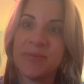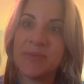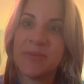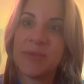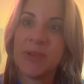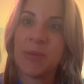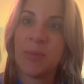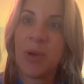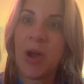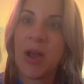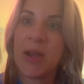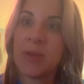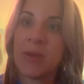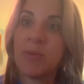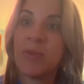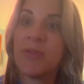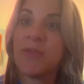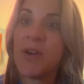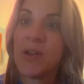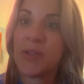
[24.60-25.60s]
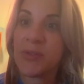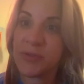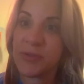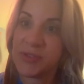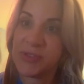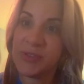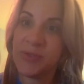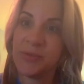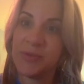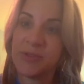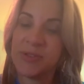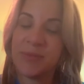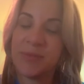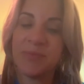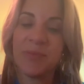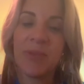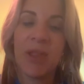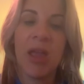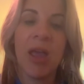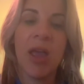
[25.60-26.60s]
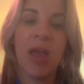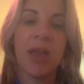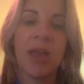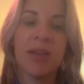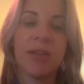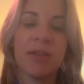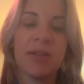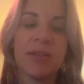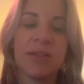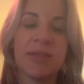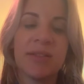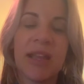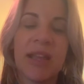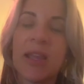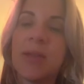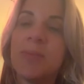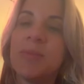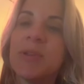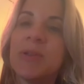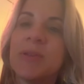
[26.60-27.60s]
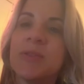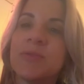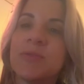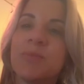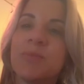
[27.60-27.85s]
the body will follow suit. That can be